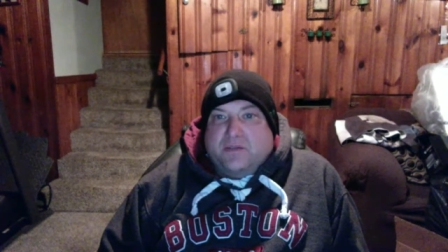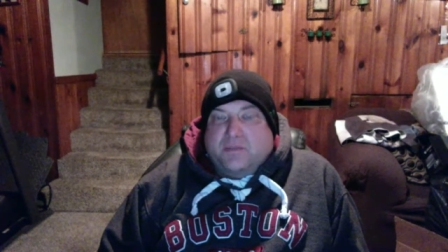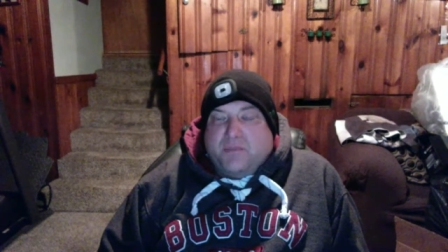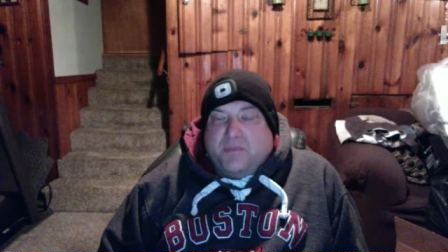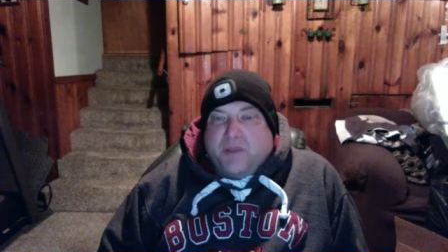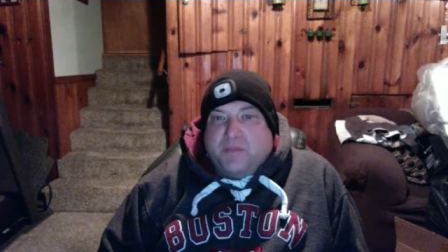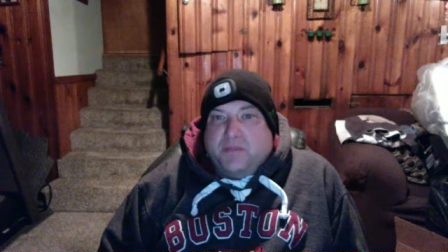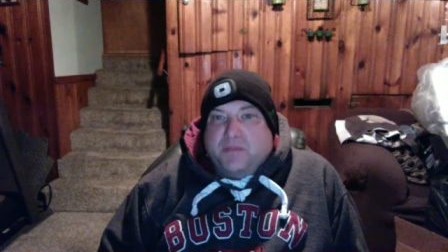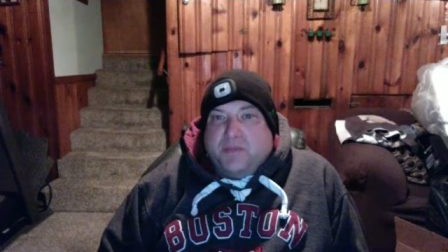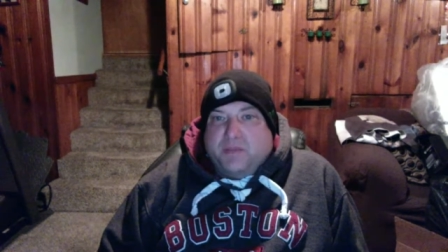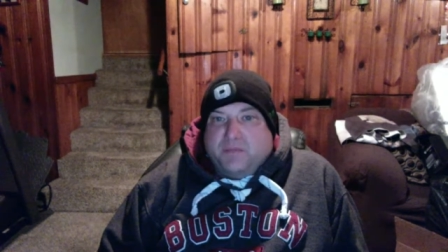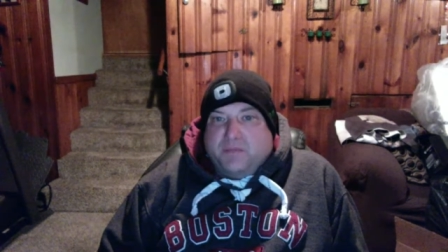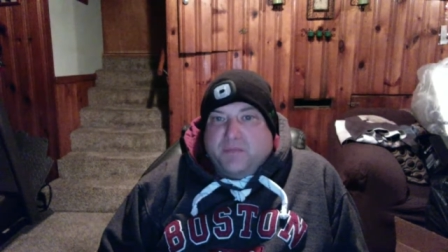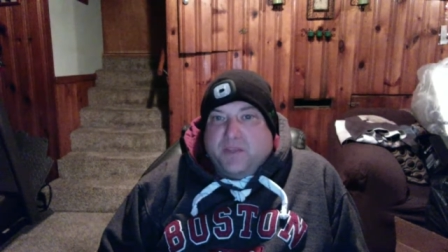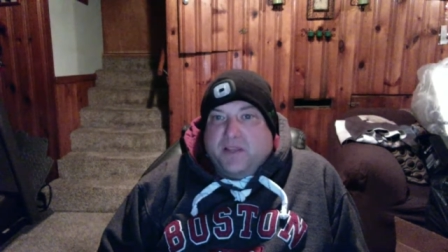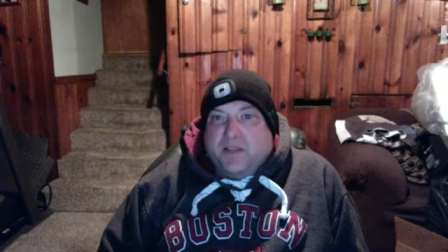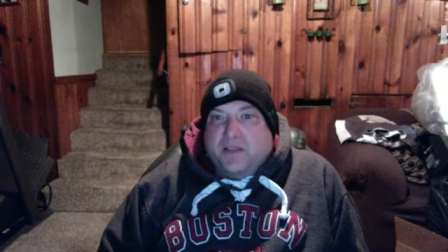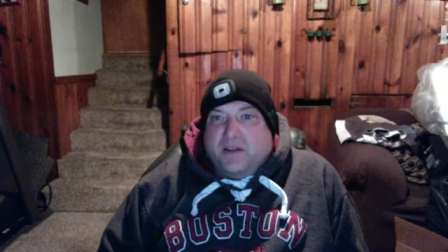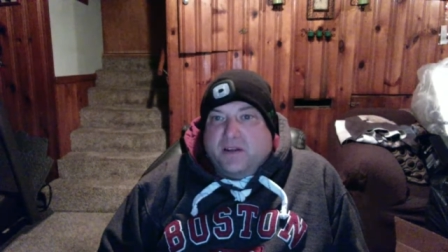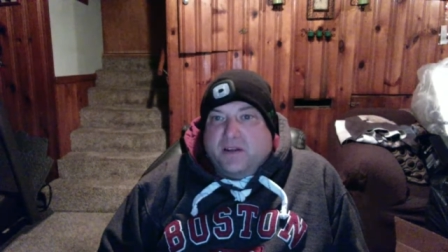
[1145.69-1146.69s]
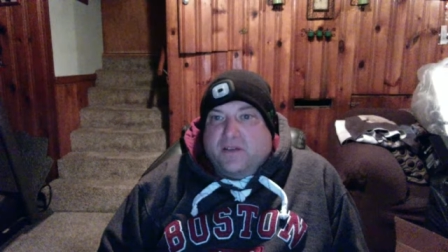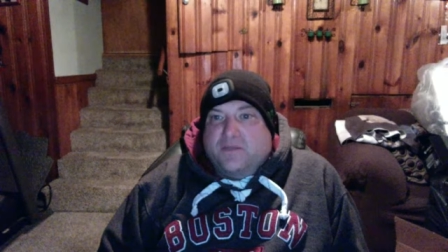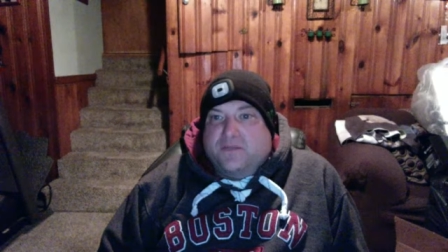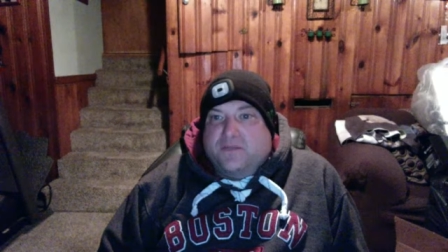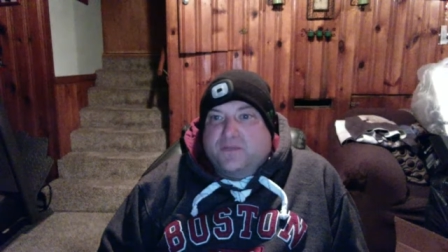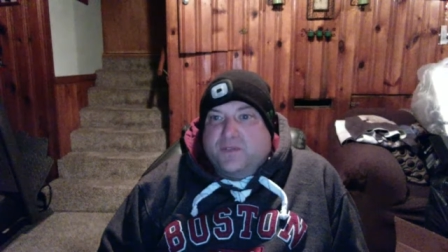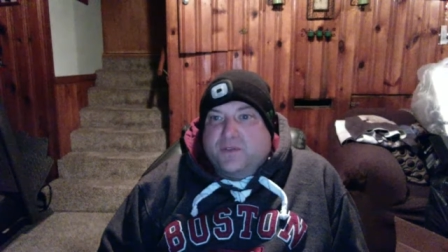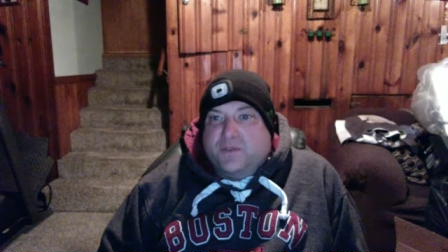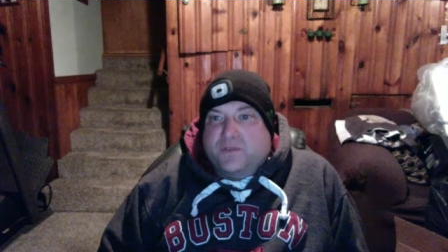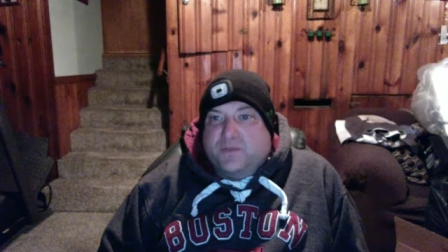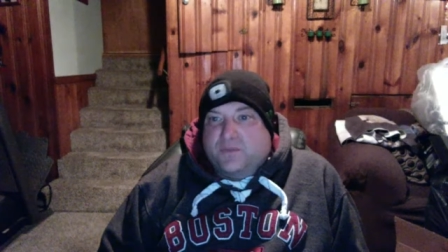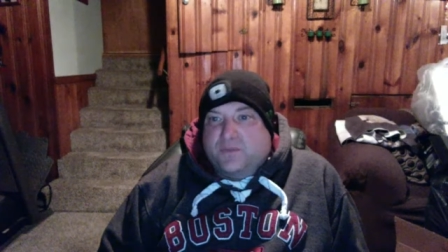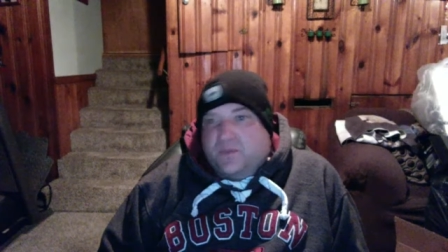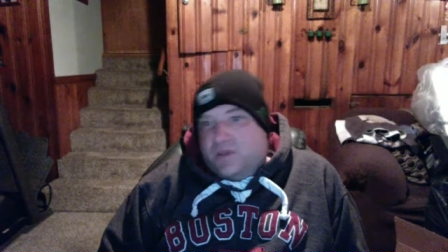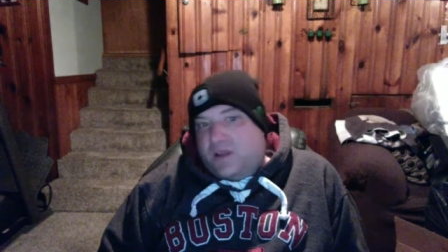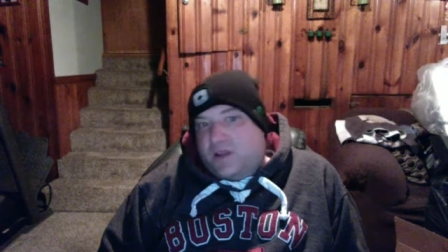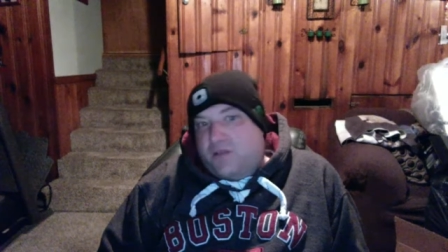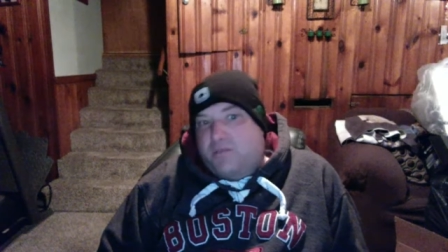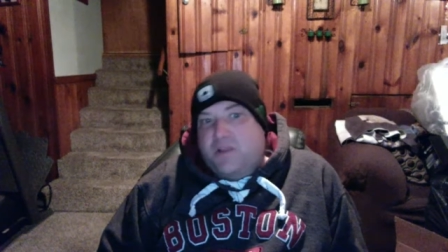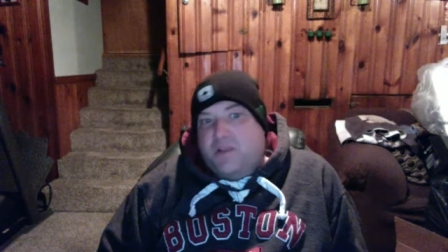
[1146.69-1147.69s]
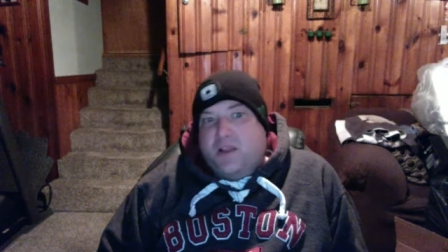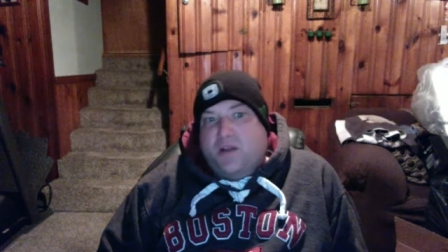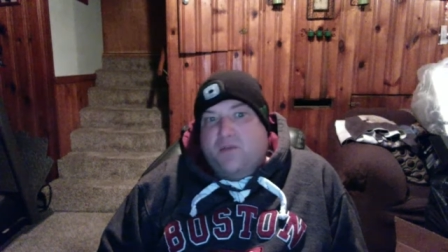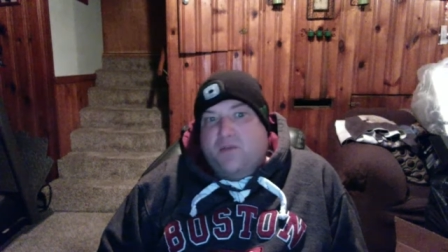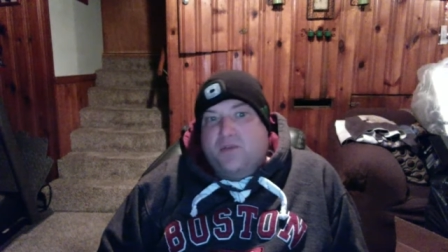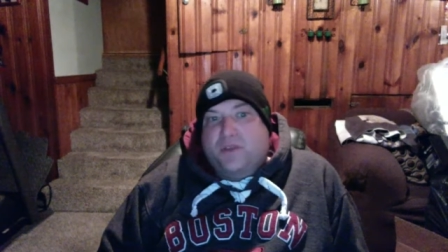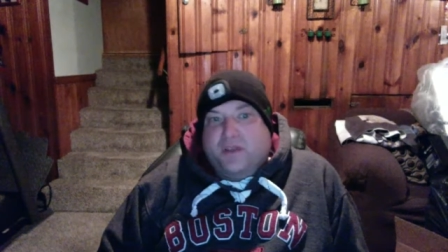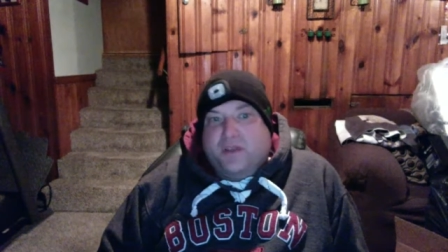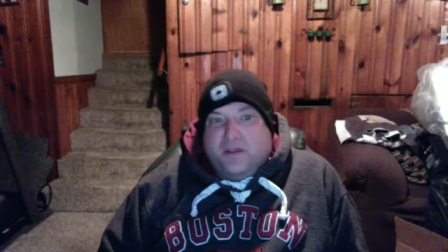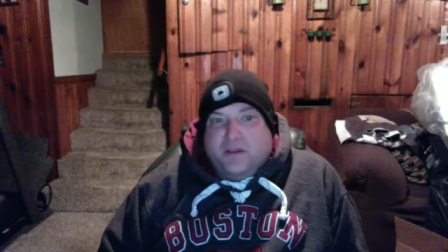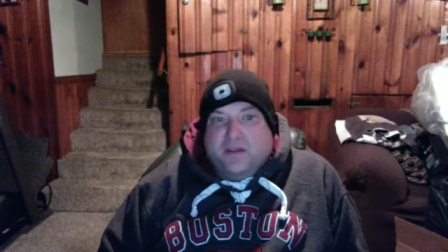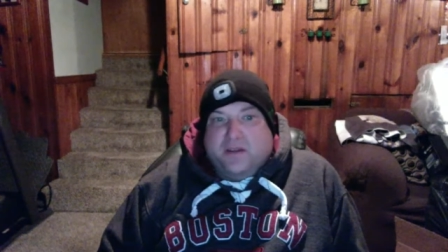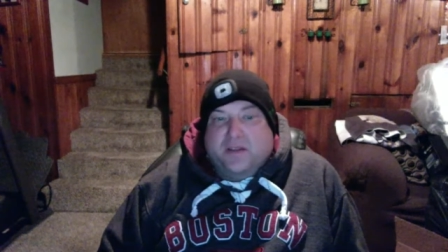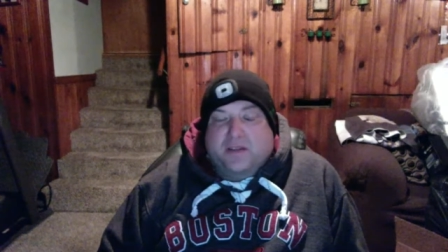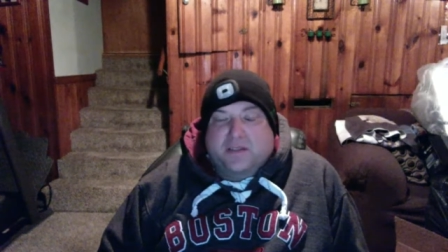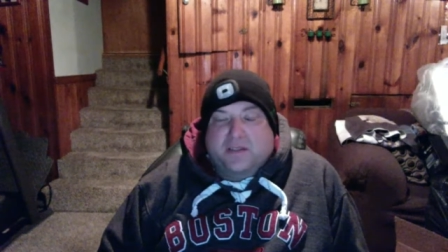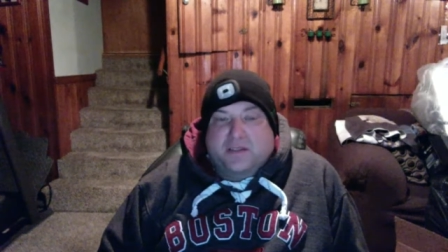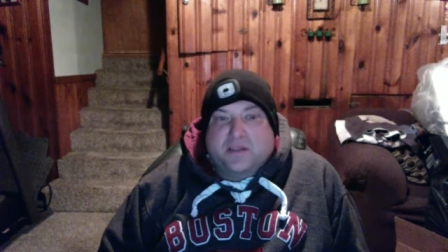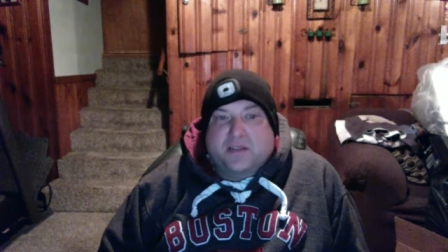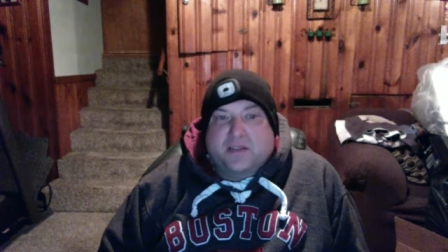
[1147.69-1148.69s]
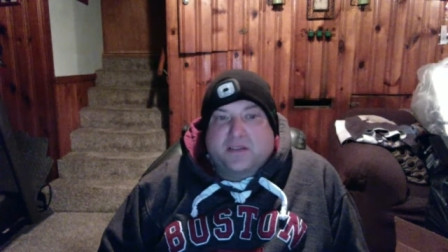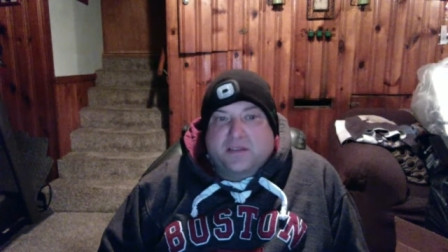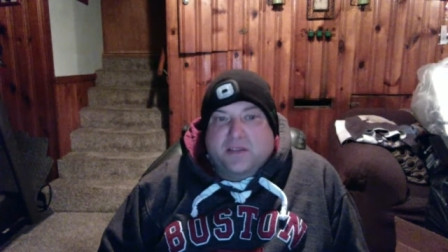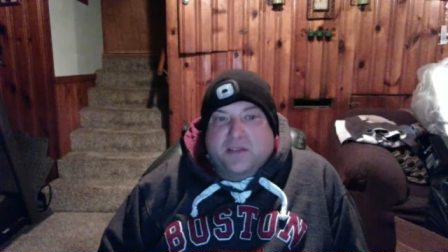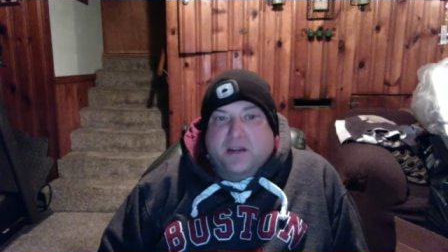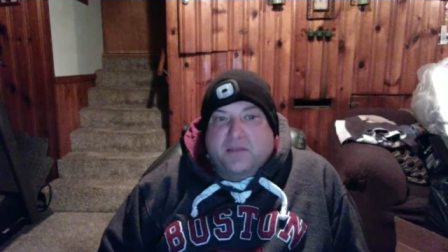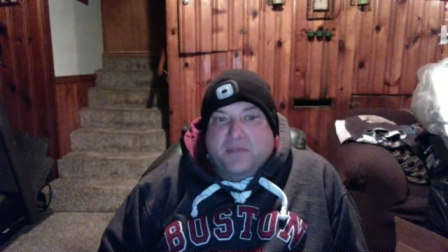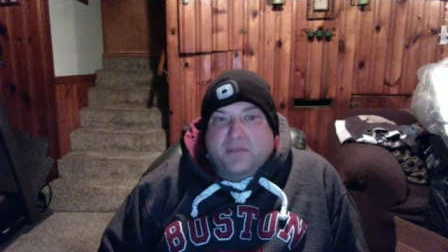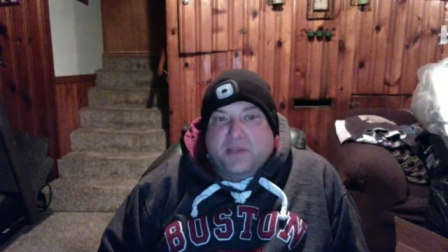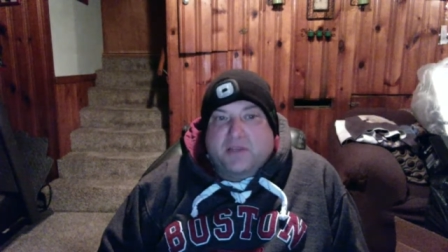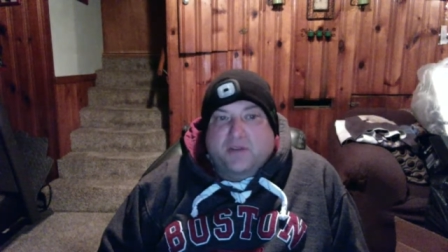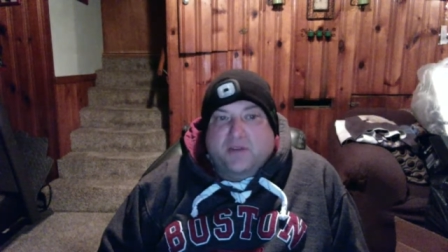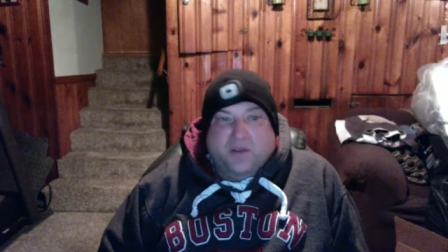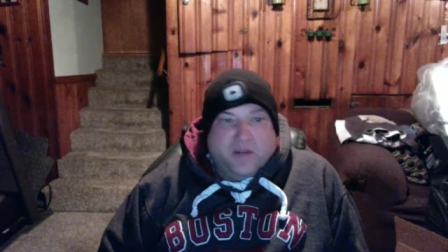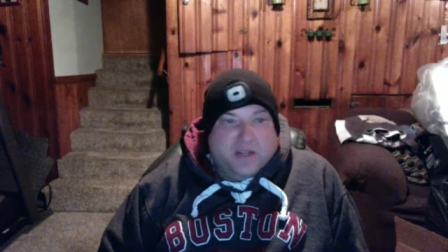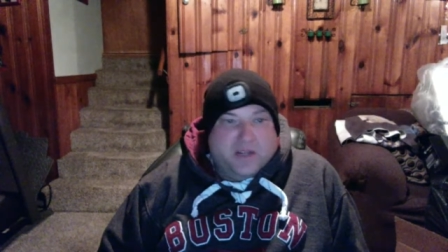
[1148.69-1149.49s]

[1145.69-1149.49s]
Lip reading: people I'm thinking of to help me out with it, and it's gonna be good.